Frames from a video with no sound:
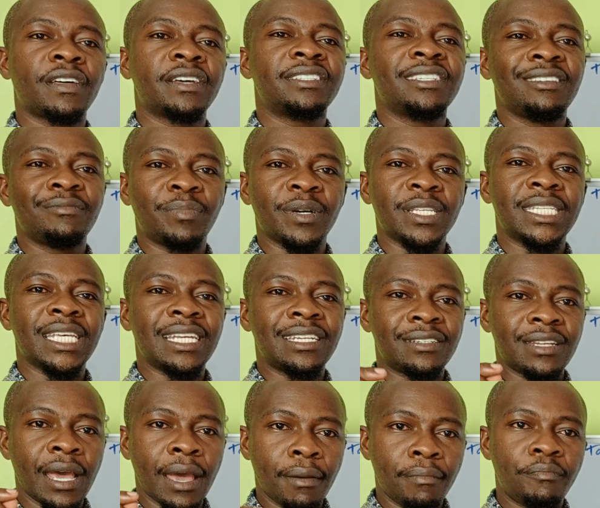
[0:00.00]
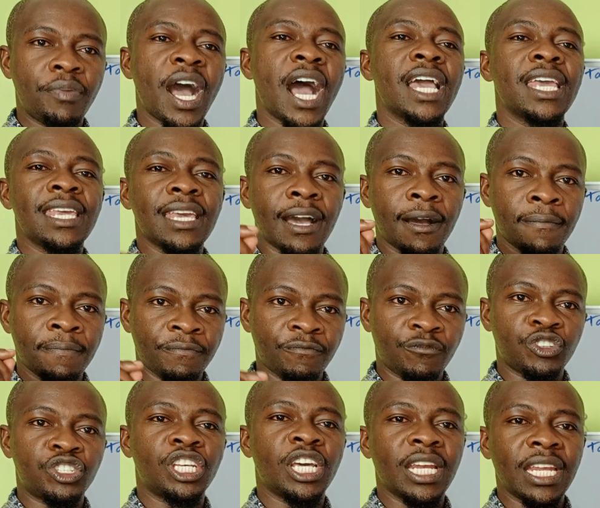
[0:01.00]
13% per year,
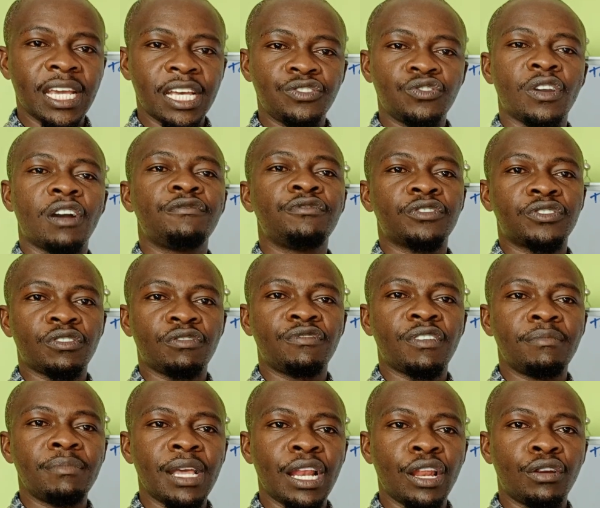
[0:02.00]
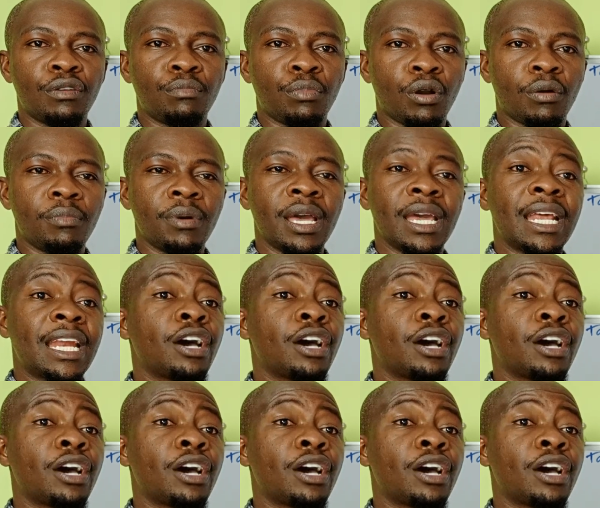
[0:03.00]
for 10 years, you have yourself $1 million bob.